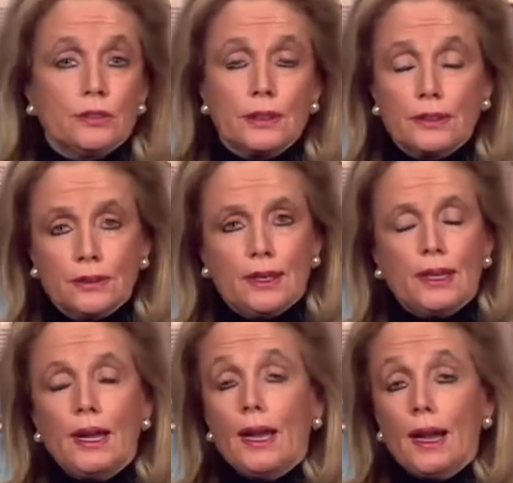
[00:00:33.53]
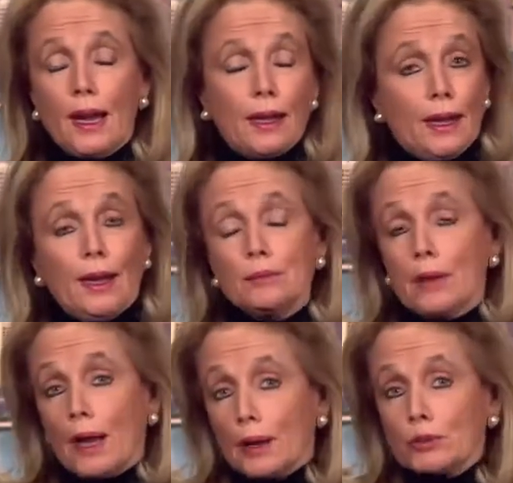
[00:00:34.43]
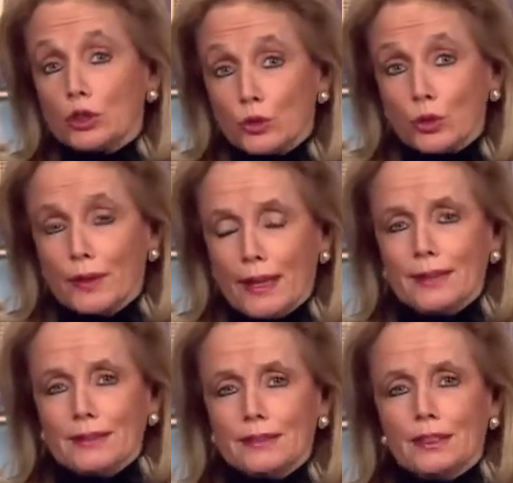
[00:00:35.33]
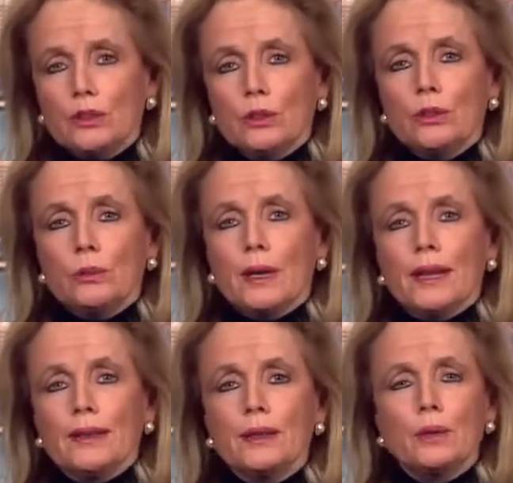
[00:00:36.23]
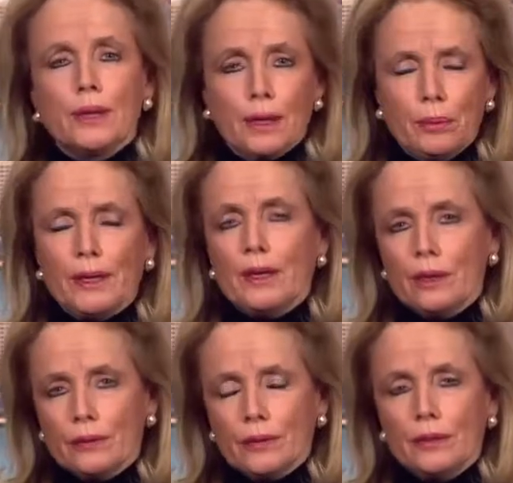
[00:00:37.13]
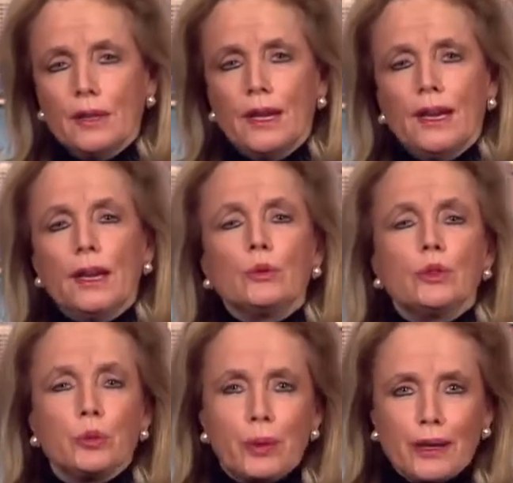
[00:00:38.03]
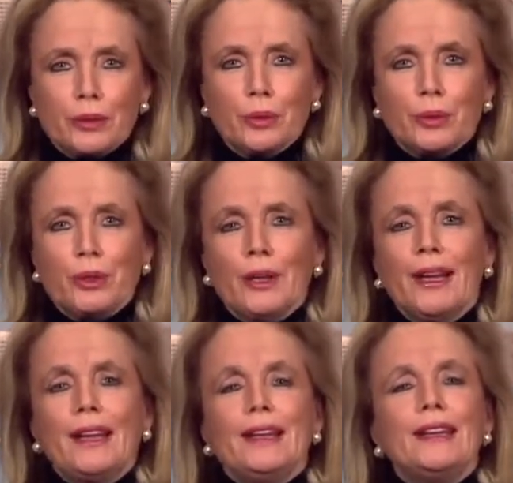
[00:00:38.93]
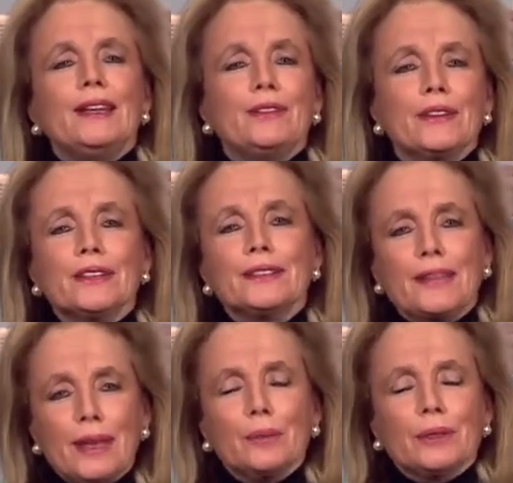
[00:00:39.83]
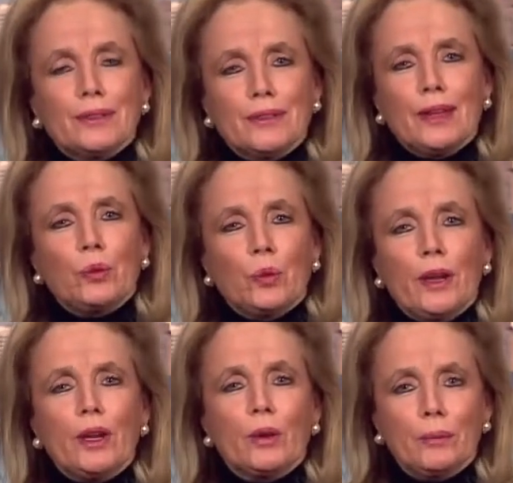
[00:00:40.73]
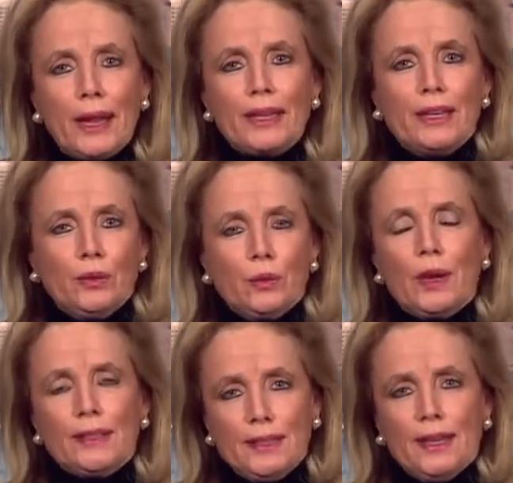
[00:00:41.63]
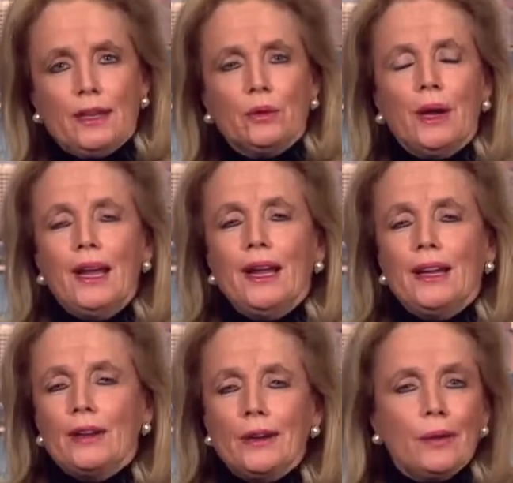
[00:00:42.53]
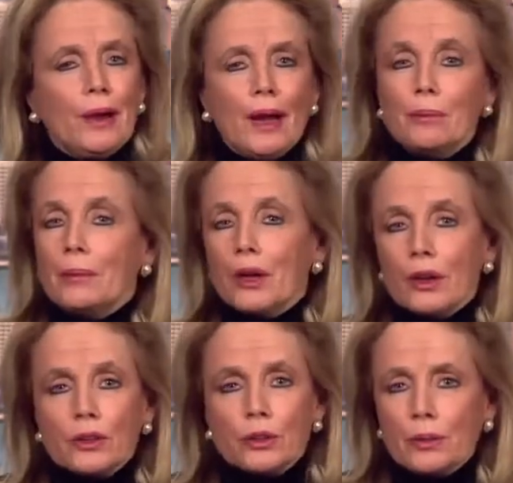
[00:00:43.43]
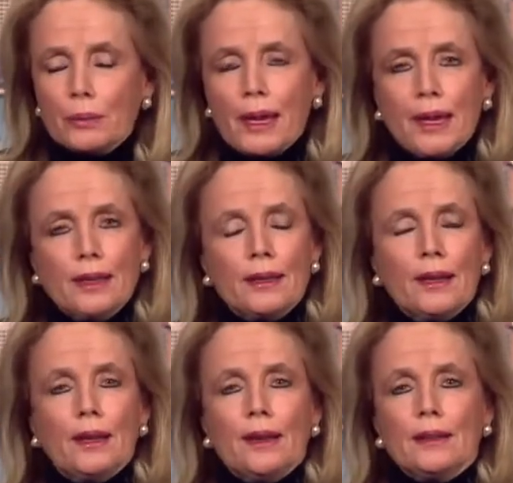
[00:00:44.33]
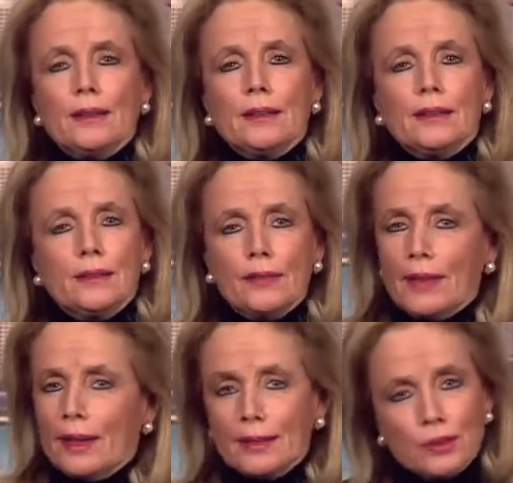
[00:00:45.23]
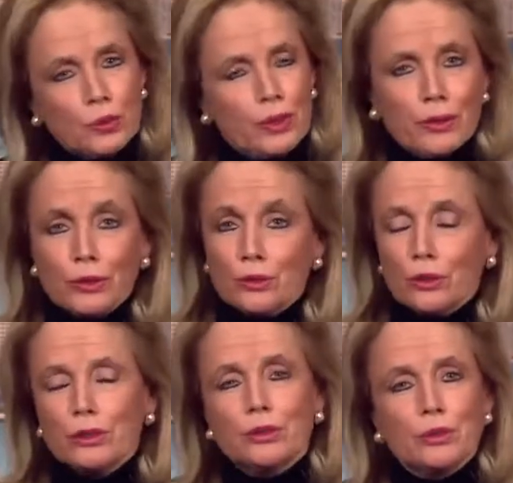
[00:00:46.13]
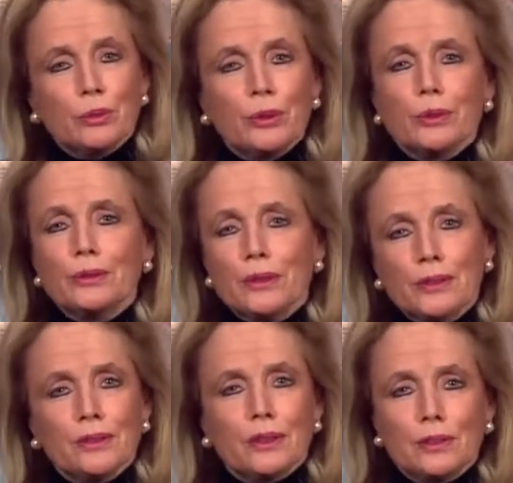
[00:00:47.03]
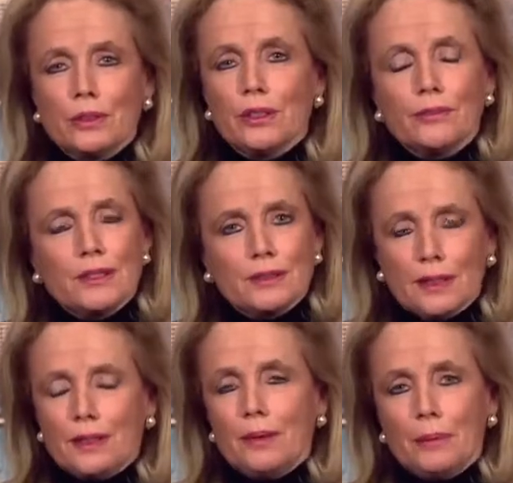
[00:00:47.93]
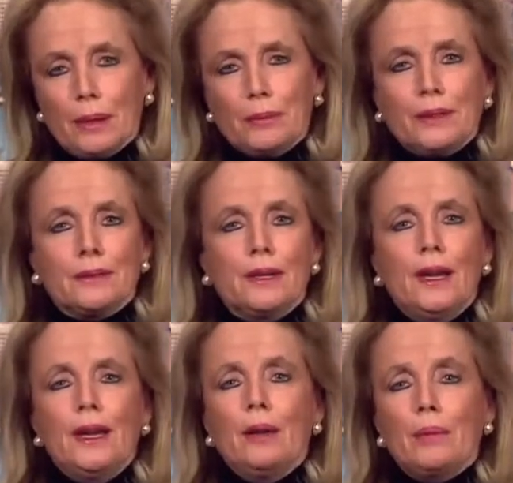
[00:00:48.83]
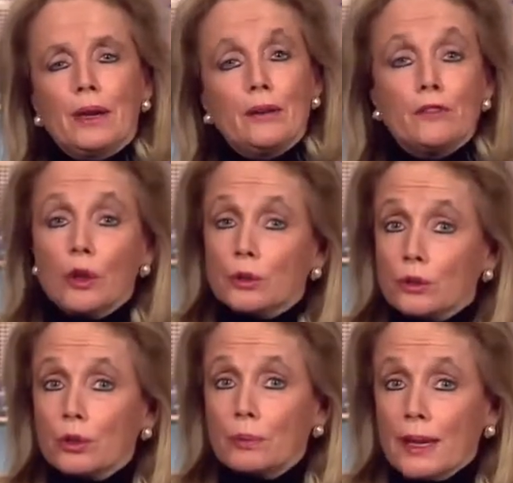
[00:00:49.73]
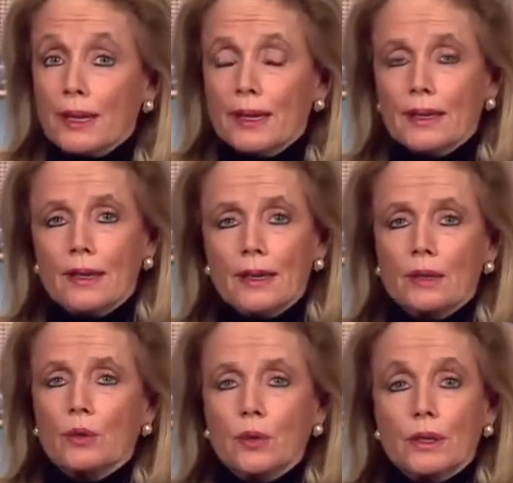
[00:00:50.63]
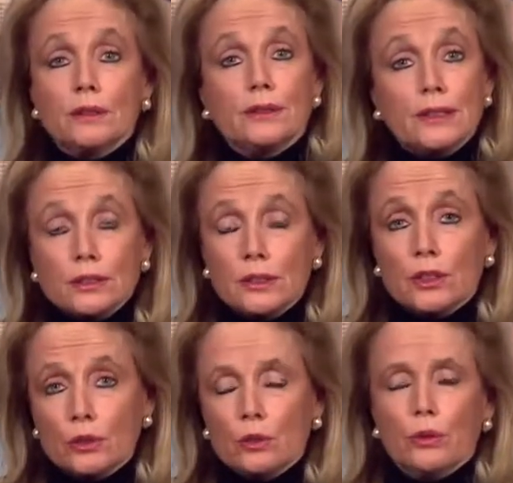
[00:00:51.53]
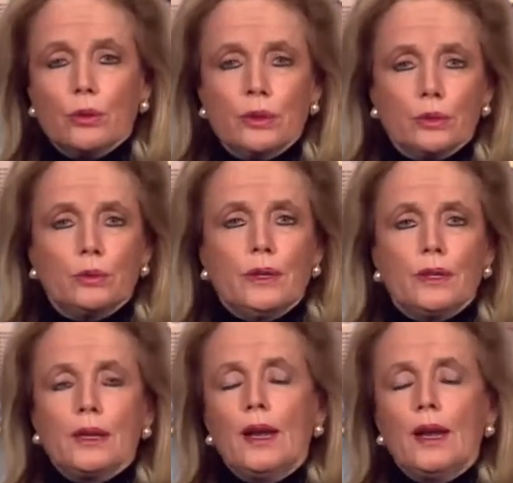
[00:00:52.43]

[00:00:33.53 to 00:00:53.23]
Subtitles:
listening. I'm just doing that listening too, but I think we got to be careful and responsible in even the statements that we are making right now. You know, I'm married to a man that is one of the strongest supporters in this country of the Second Amendment, but I've also been in a real listening tour this week